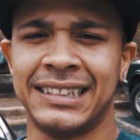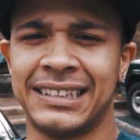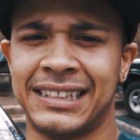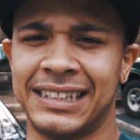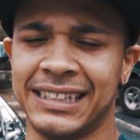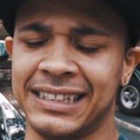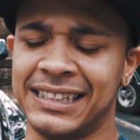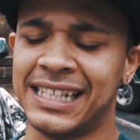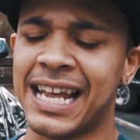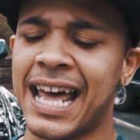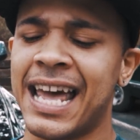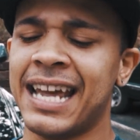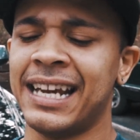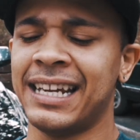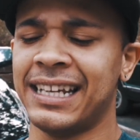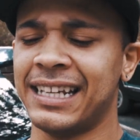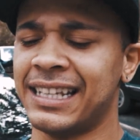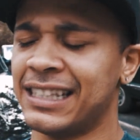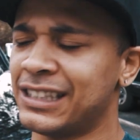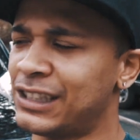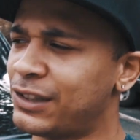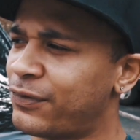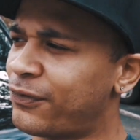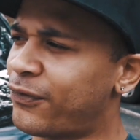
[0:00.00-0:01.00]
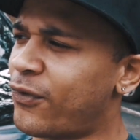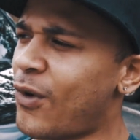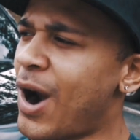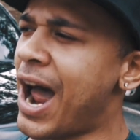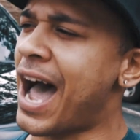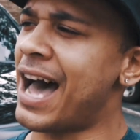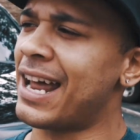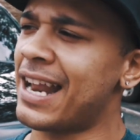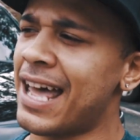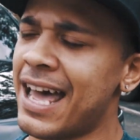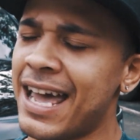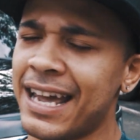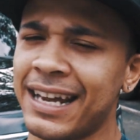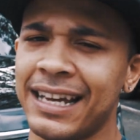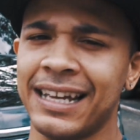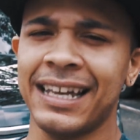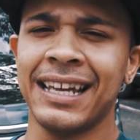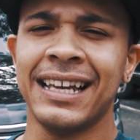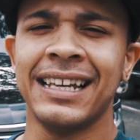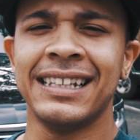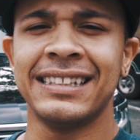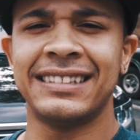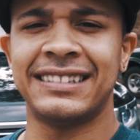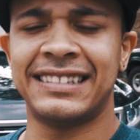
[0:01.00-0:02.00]
Today is Friday,
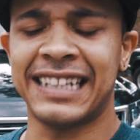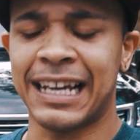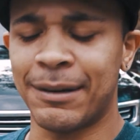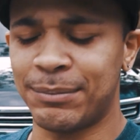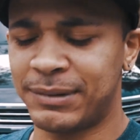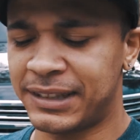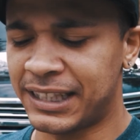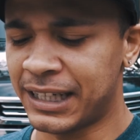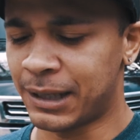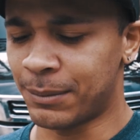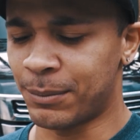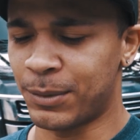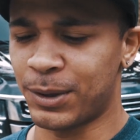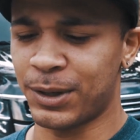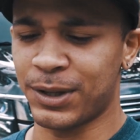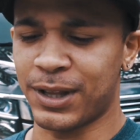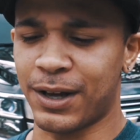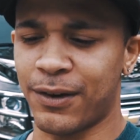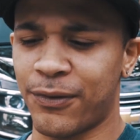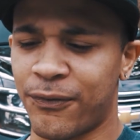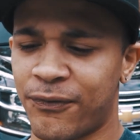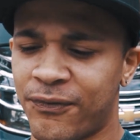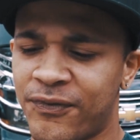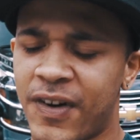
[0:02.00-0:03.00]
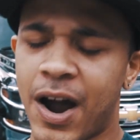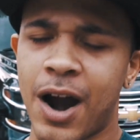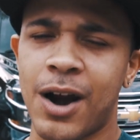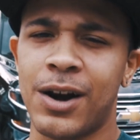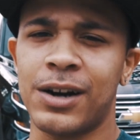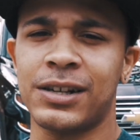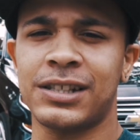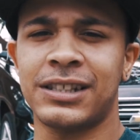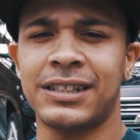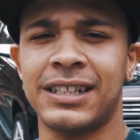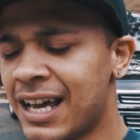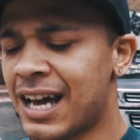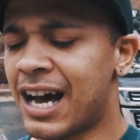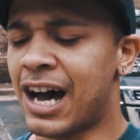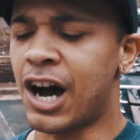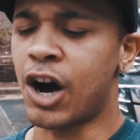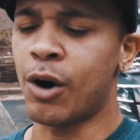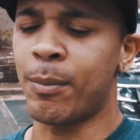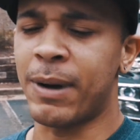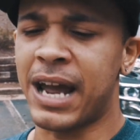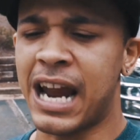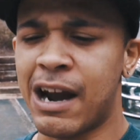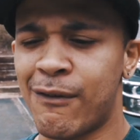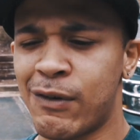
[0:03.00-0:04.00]
September the 1st. I
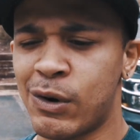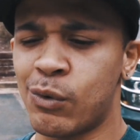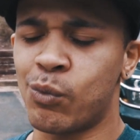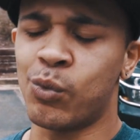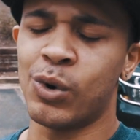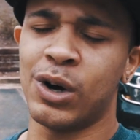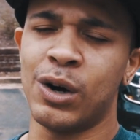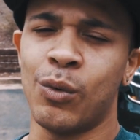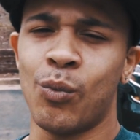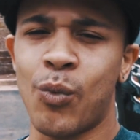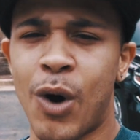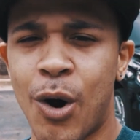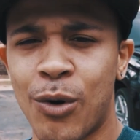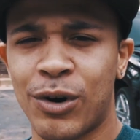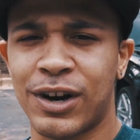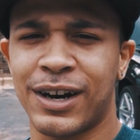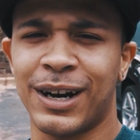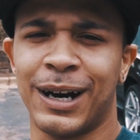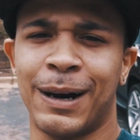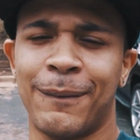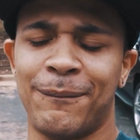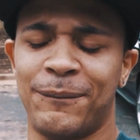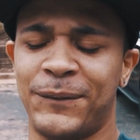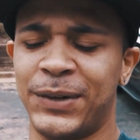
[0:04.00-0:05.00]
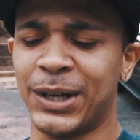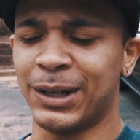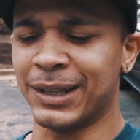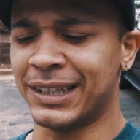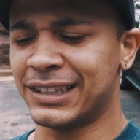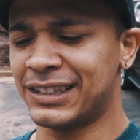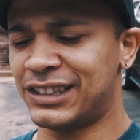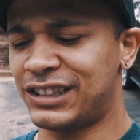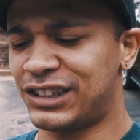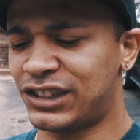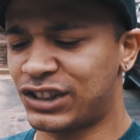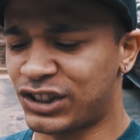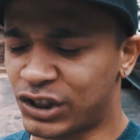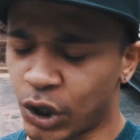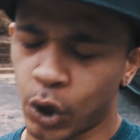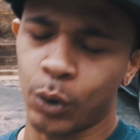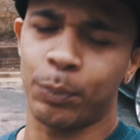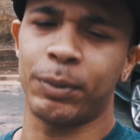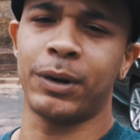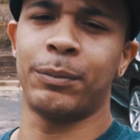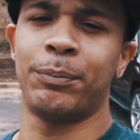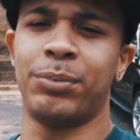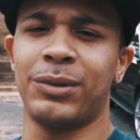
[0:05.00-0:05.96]
hope everyone woke up feeling super